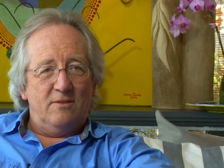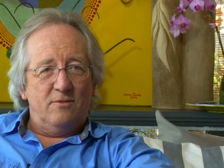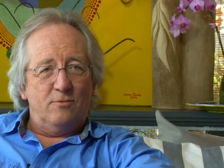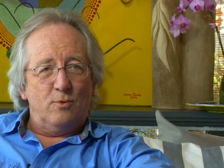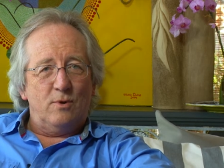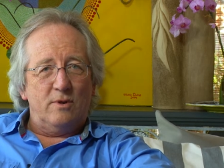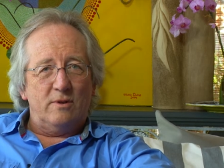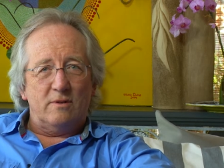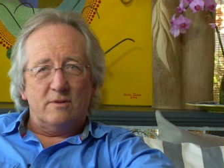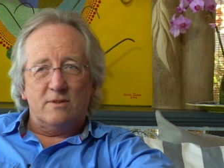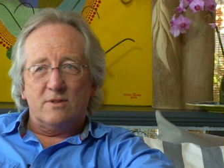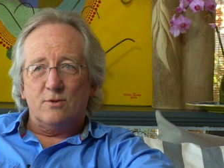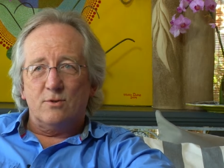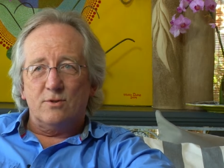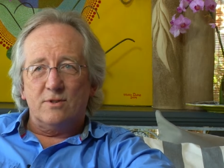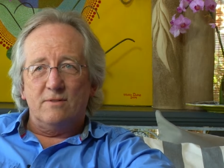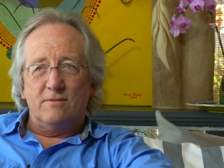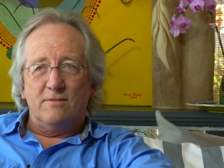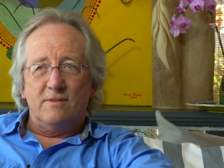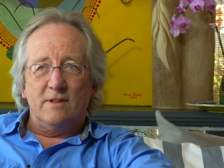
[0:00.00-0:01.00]
Well, the
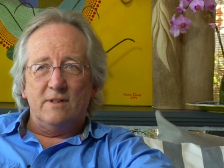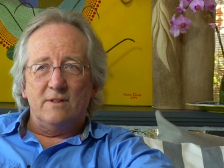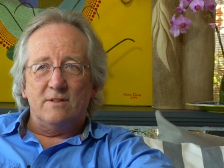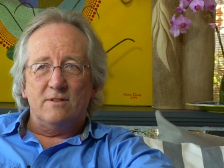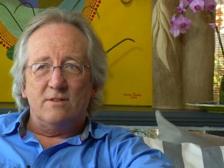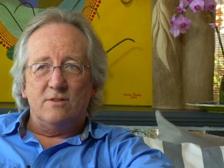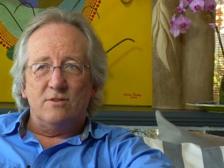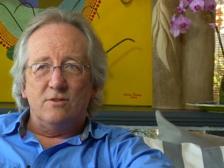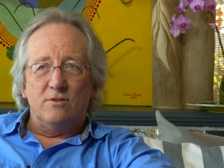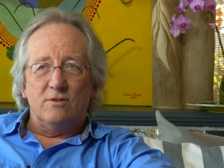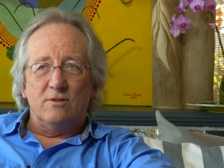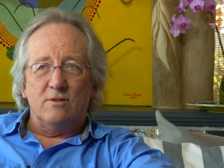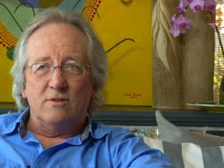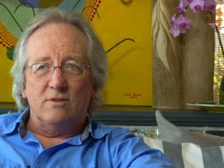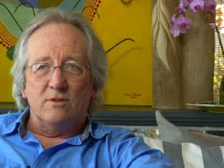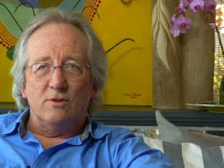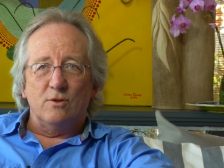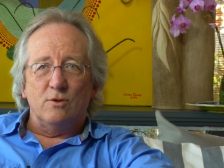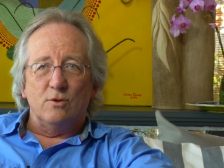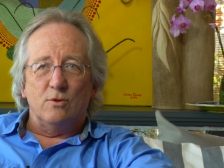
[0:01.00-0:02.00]
sorts of things that you can
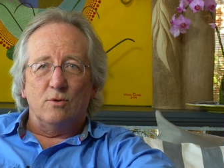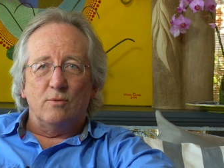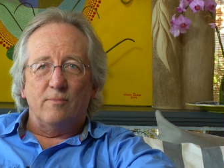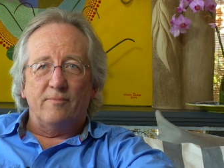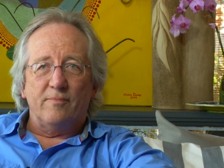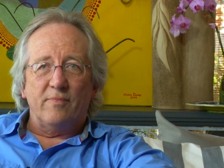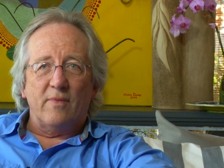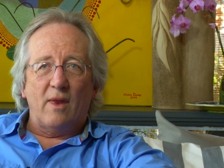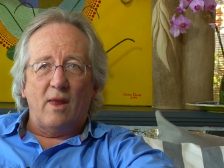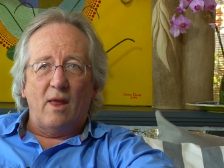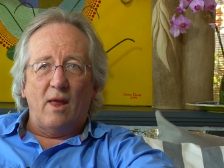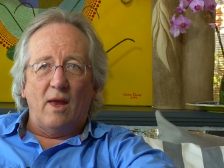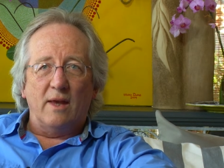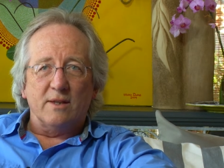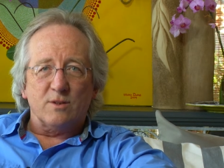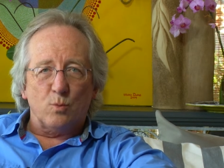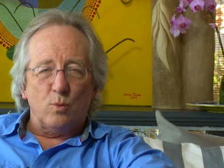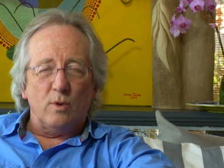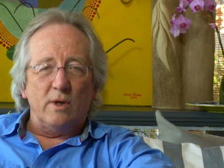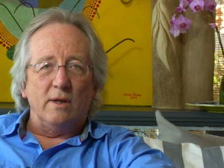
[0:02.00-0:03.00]
do
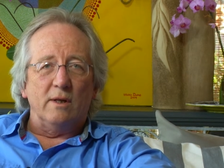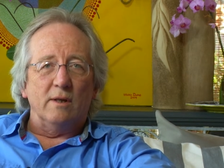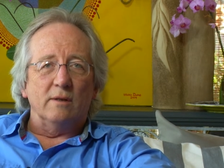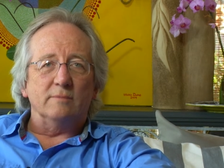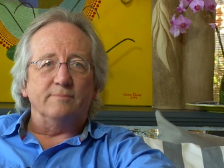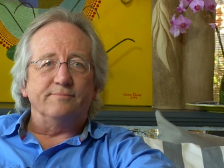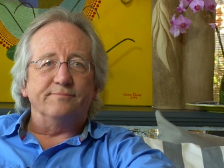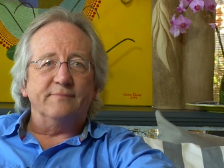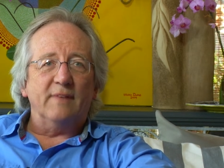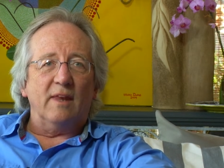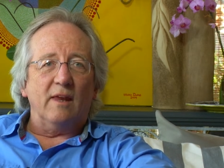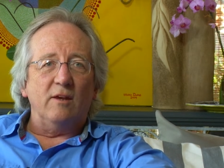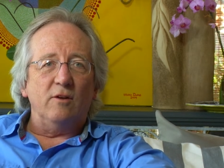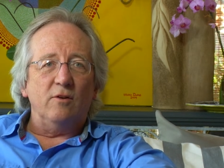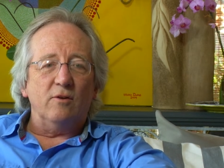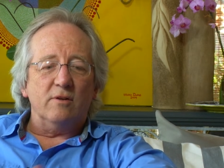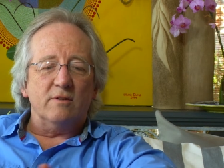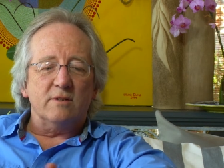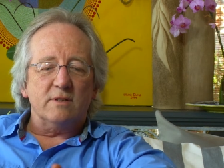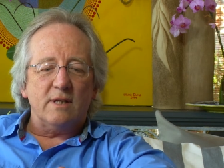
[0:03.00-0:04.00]
as well, you
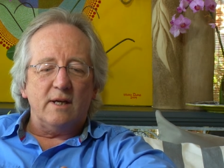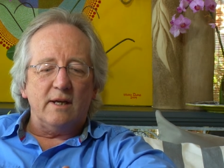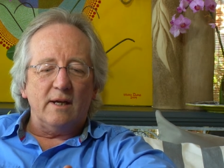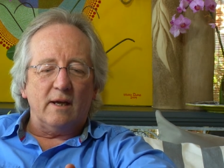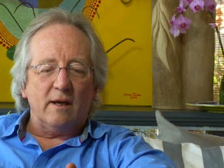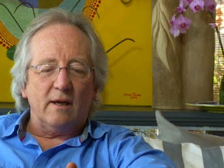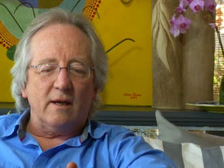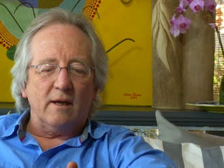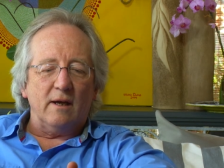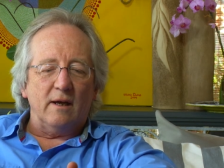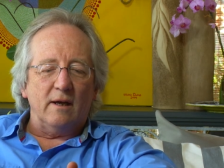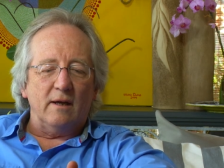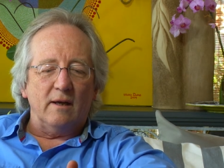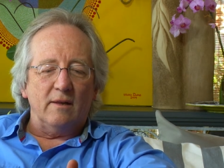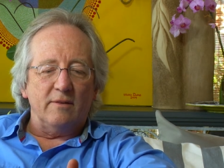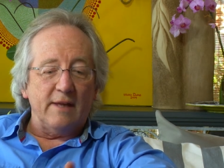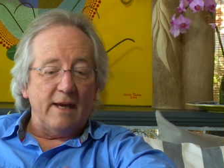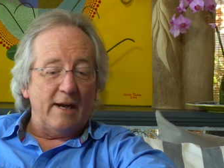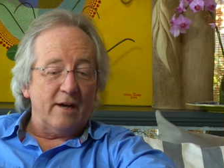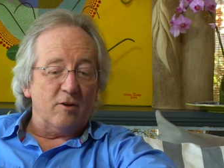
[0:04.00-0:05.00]
can take
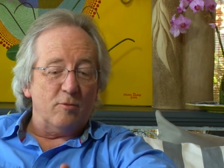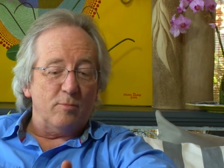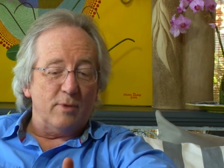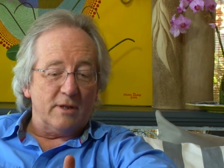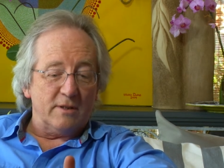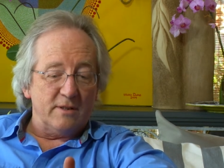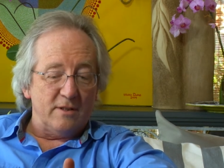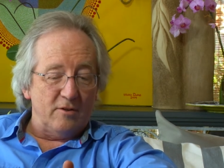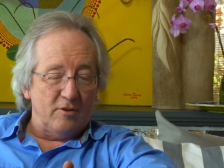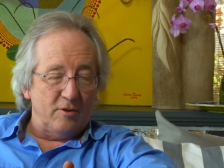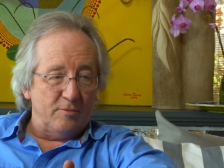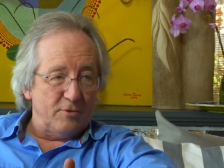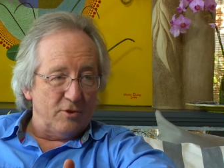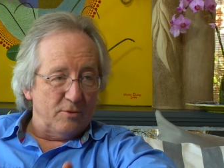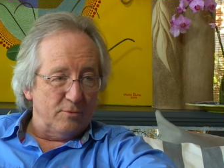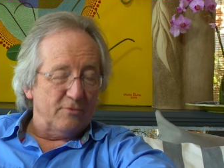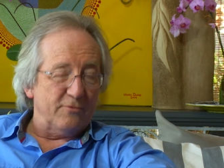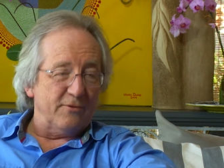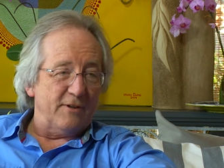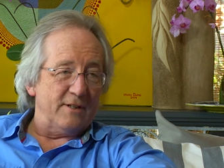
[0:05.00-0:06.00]
the Agrobacterium
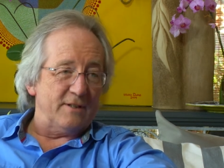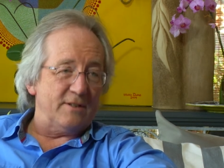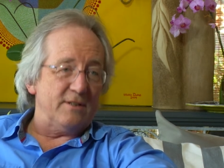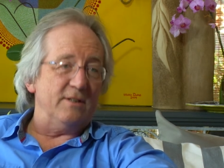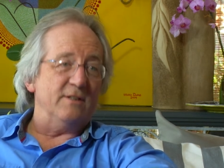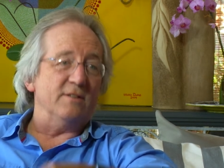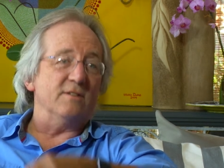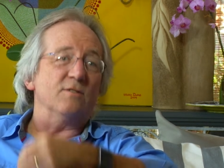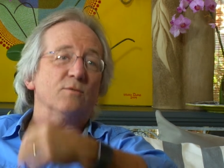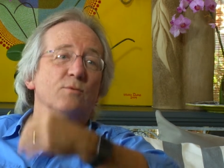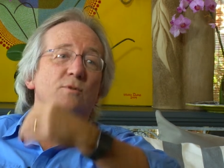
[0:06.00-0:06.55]
tumefaciens,